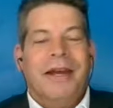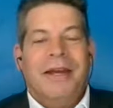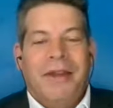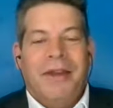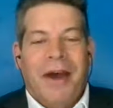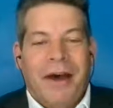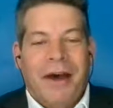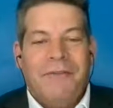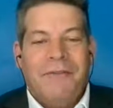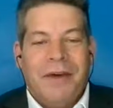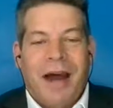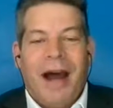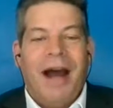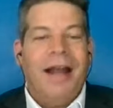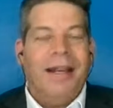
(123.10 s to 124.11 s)
enough,
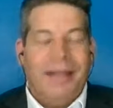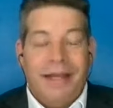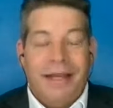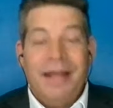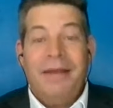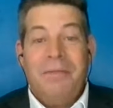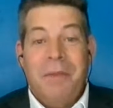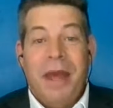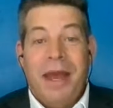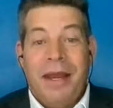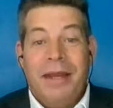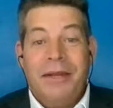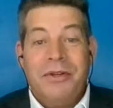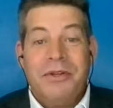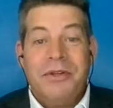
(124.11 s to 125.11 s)
I did
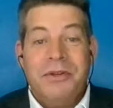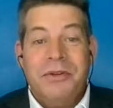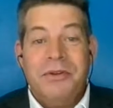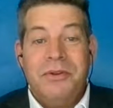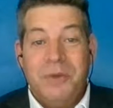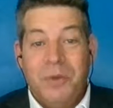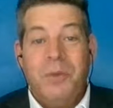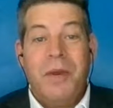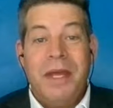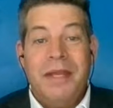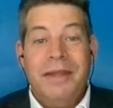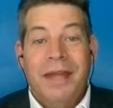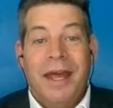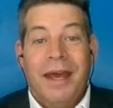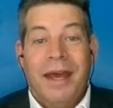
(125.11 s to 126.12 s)
manage to
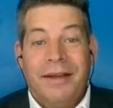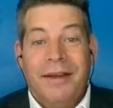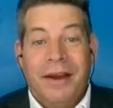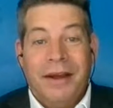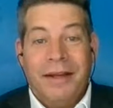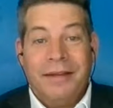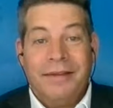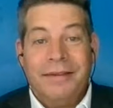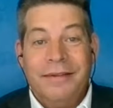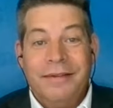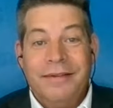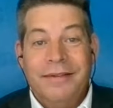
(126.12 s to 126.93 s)
win that night.